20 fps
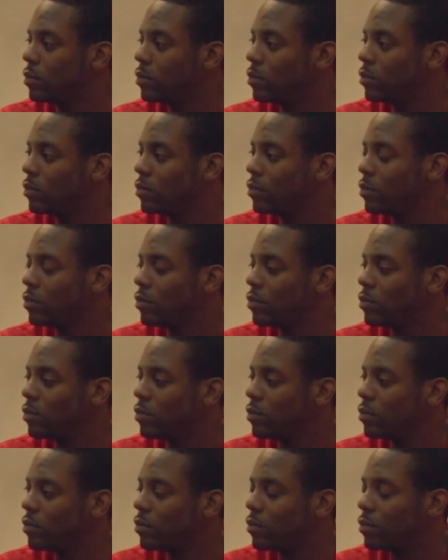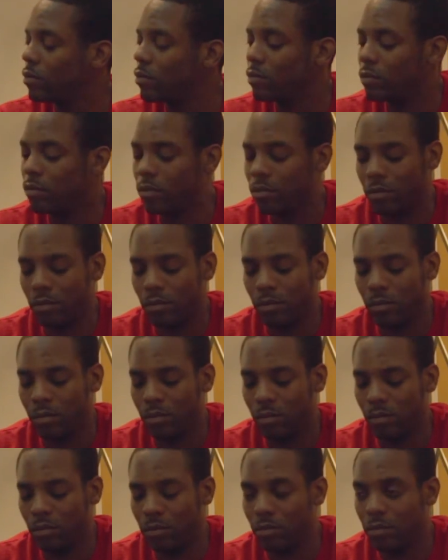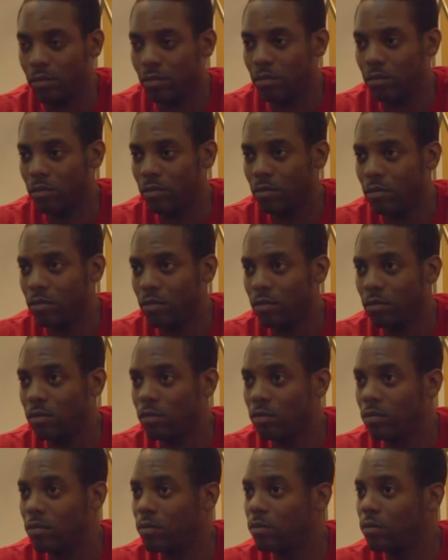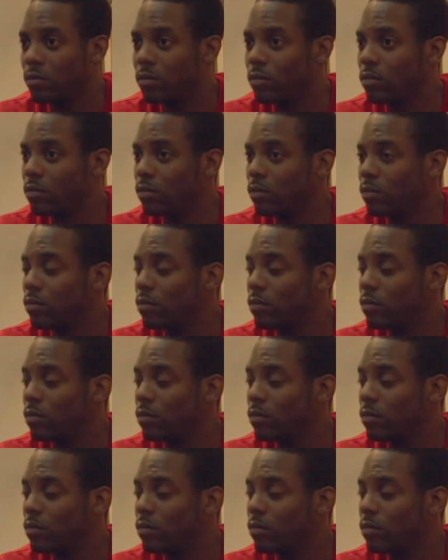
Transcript: No words are spoken by the person on screen.